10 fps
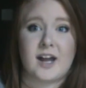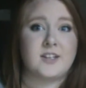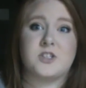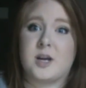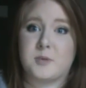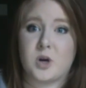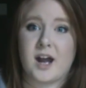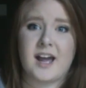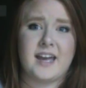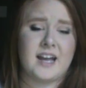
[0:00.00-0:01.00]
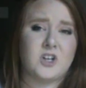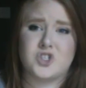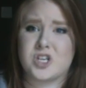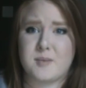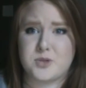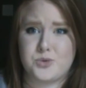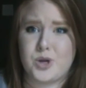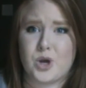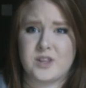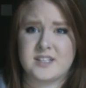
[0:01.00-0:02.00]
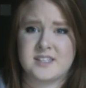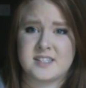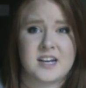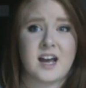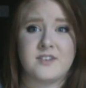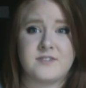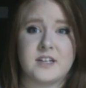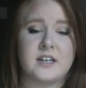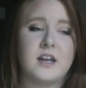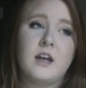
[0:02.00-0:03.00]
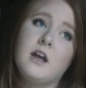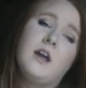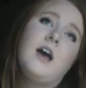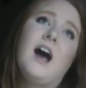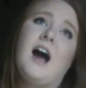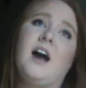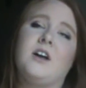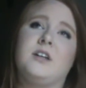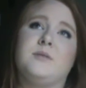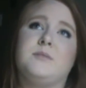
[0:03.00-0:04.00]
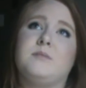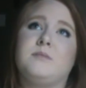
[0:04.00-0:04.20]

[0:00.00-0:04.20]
I'll stop crying, I'll stop doing all this stuff, and I'll